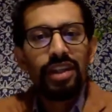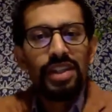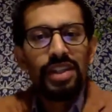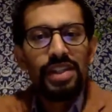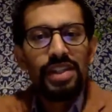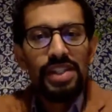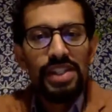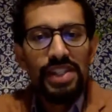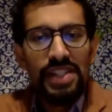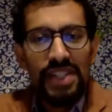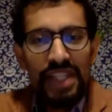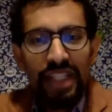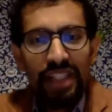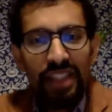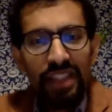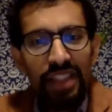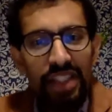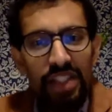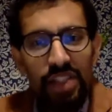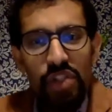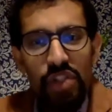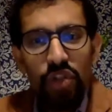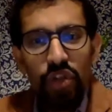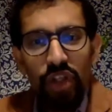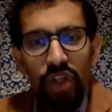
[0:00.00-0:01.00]
cell
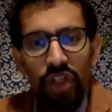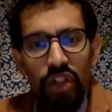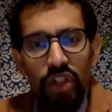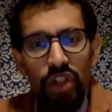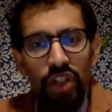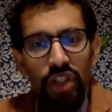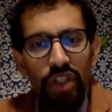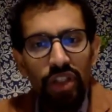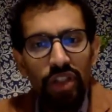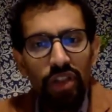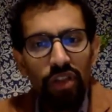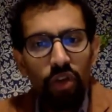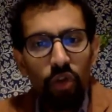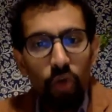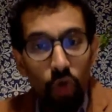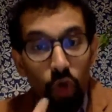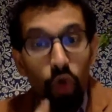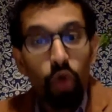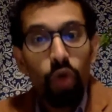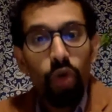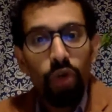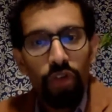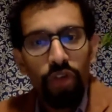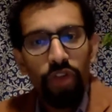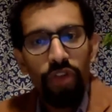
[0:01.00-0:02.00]
destruction
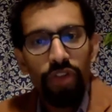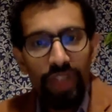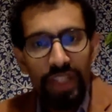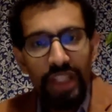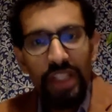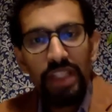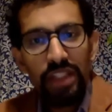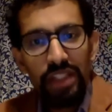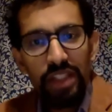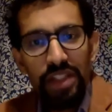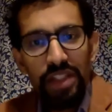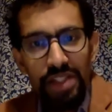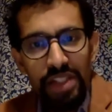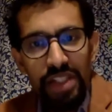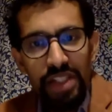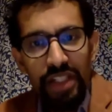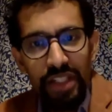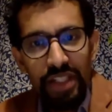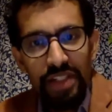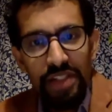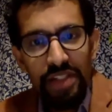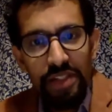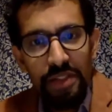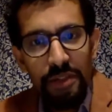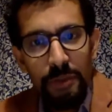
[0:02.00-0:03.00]
causes illness in
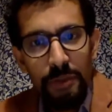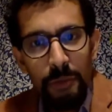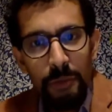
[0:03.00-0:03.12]
us.